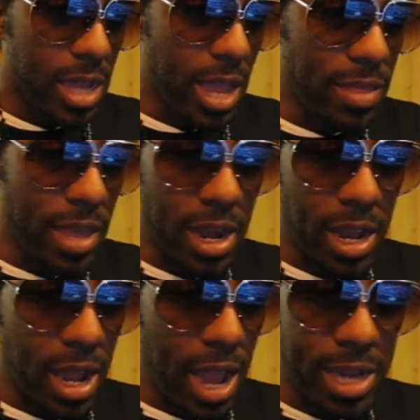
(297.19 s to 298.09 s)
and then
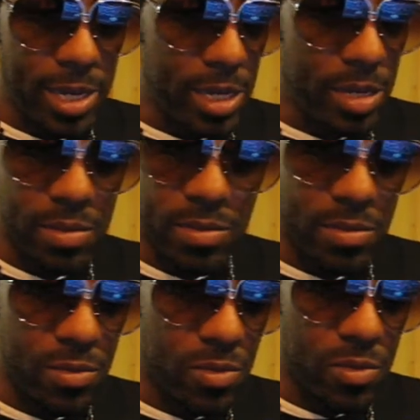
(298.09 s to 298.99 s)
uh, I could just
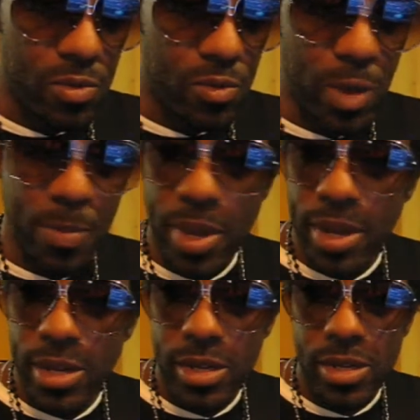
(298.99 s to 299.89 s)
rip it